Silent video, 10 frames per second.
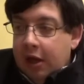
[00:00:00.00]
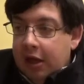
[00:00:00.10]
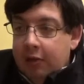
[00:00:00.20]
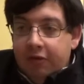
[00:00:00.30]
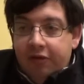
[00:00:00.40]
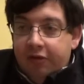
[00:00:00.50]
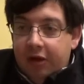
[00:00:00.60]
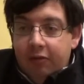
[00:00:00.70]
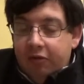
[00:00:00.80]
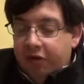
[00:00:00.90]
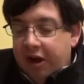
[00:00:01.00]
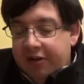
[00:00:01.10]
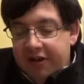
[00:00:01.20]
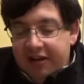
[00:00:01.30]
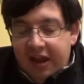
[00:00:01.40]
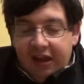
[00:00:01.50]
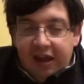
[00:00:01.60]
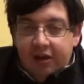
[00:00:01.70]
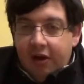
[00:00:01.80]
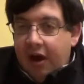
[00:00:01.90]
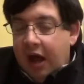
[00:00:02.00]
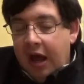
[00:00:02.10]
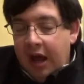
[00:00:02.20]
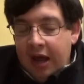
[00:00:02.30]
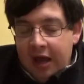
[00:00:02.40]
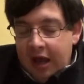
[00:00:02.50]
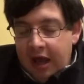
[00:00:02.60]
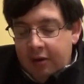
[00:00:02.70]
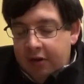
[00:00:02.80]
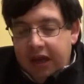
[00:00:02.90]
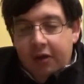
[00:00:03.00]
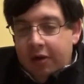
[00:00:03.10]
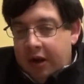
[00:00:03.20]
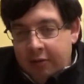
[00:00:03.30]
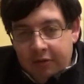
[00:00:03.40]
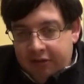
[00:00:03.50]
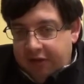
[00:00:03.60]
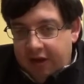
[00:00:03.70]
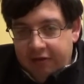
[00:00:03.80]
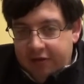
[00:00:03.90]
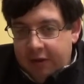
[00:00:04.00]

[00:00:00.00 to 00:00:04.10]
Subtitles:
he was trying to take that kicker out. I don't care what anyone says.